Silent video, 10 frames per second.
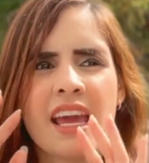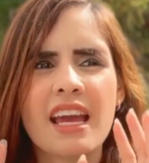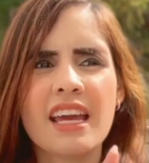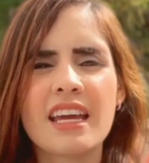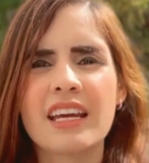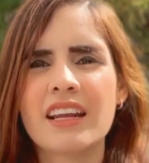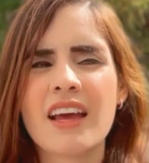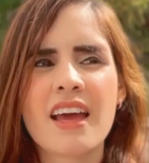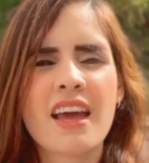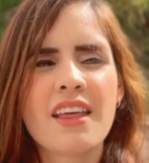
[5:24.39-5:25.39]
And
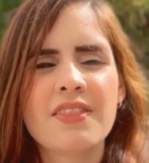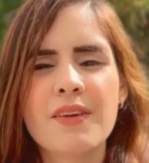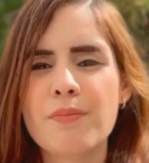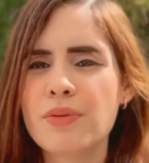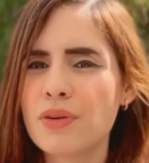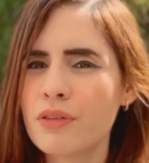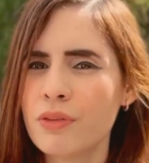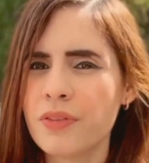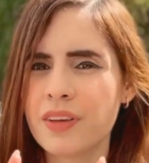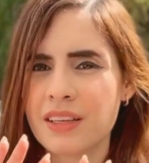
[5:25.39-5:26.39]
the beautiful
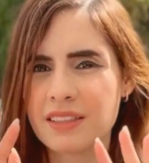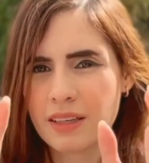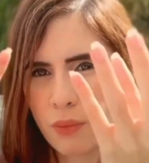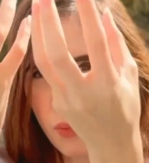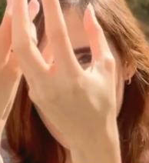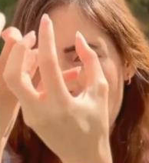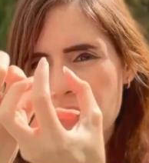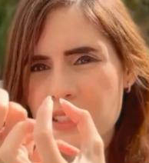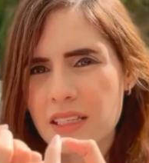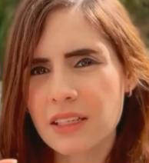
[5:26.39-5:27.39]
thing is that
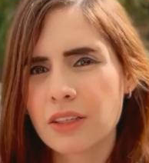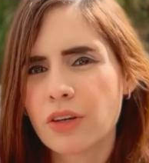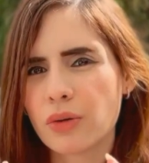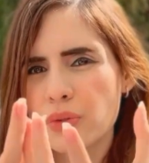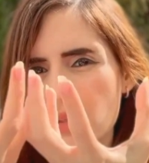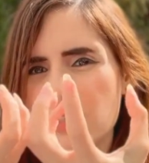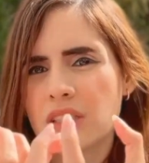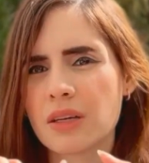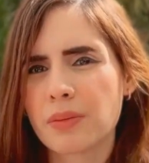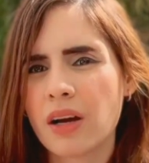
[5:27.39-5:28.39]
once it goes to the
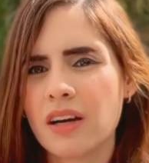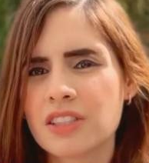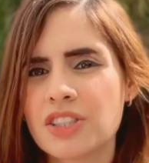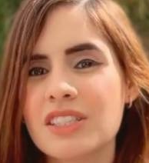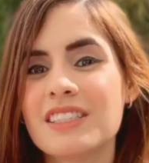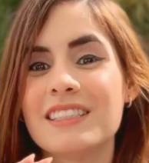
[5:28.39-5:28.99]
subconscious,